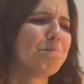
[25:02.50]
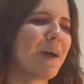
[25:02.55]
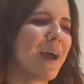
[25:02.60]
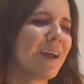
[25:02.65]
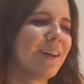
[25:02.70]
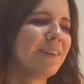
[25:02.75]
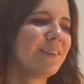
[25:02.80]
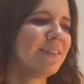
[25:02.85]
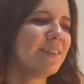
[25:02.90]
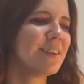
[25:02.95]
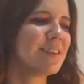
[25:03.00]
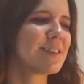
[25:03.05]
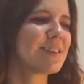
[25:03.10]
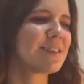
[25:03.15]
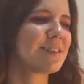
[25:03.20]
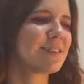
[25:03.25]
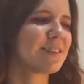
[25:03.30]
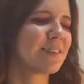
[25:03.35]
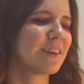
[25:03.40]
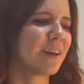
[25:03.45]
Ben
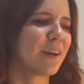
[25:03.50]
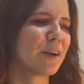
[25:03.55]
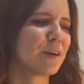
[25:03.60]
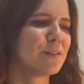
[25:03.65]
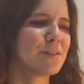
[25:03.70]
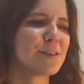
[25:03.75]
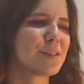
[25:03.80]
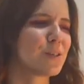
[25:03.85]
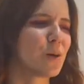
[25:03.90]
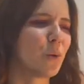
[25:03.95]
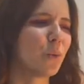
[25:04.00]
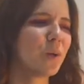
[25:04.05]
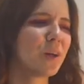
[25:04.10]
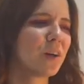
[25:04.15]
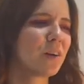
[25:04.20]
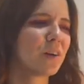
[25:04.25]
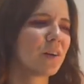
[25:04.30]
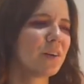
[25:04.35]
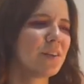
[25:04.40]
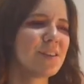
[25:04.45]
is
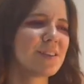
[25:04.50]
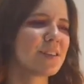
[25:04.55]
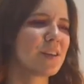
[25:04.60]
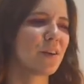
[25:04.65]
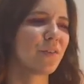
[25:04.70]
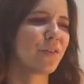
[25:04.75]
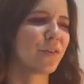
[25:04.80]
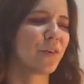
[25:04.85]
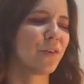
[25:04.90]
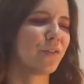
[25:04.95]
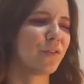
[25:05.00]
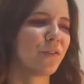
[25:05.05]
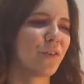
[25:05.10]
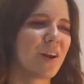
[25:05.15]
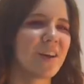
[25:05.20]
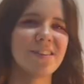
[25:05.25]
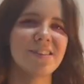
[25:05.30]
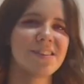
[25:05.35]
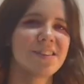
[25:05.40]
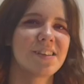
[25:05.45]
consoling her instead of her
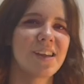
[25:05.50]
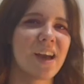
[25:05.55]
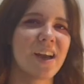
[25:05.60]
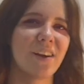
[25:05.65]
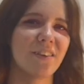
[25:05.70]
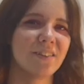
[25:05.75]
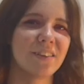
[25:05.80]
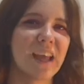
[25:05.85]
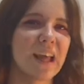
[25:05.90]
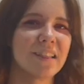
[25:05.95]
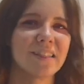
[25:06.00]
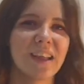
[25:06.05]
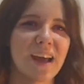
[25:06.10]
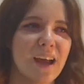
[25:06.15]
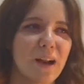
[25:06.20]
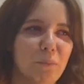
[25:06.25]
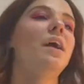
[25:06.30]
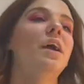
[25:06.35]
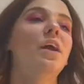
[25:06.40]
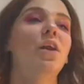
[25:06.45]
friends. I don't get that.